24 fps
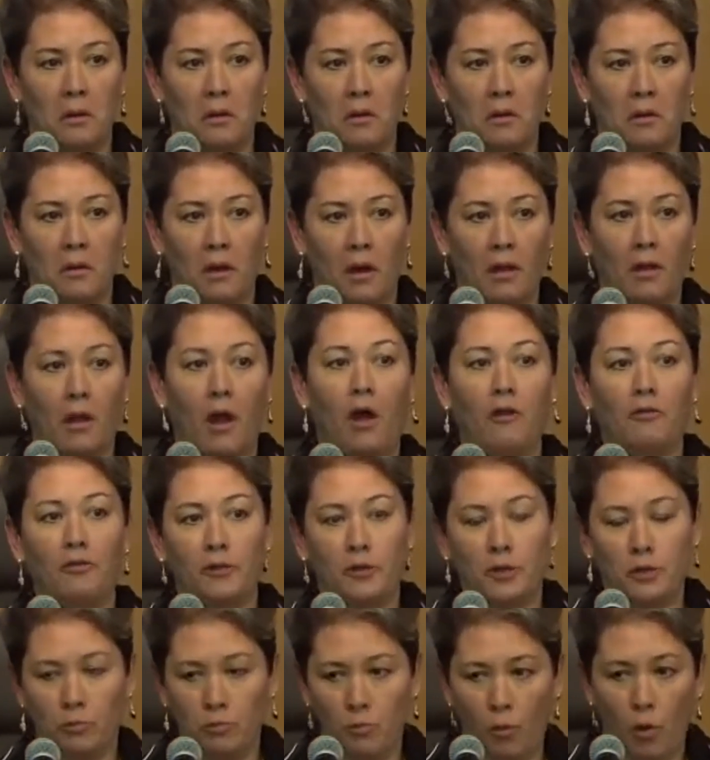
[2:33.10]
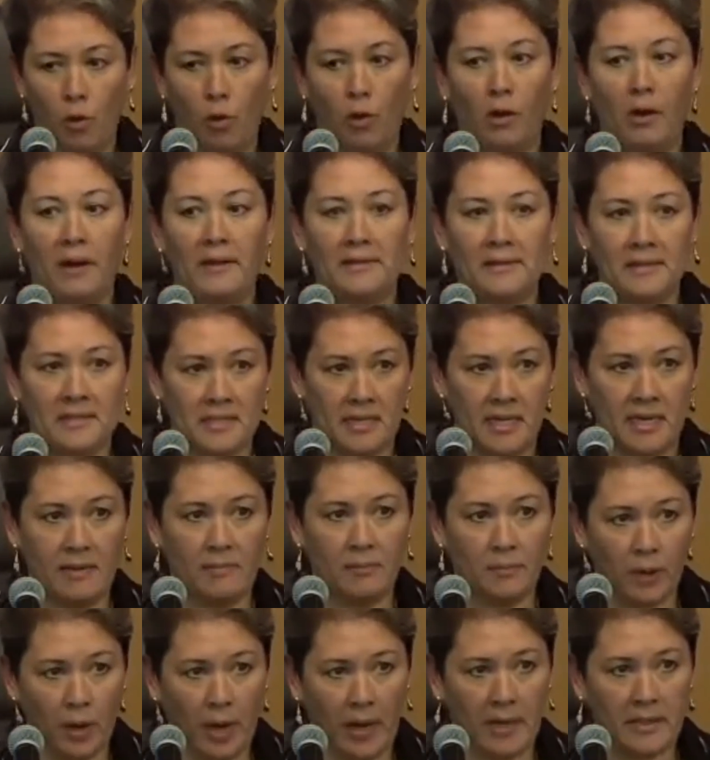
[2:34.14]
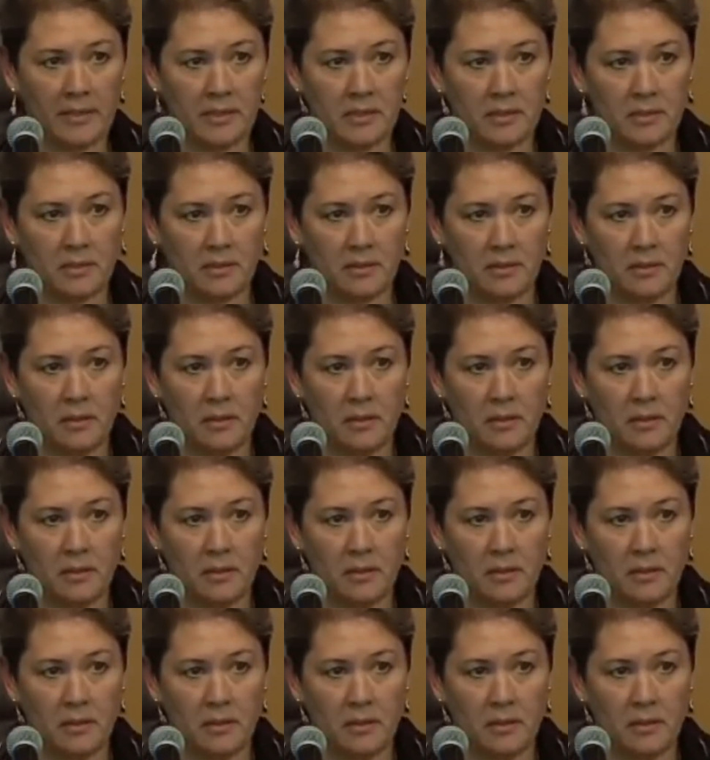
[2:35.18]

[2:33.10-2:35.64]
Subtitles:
I'll offer you more at the same price.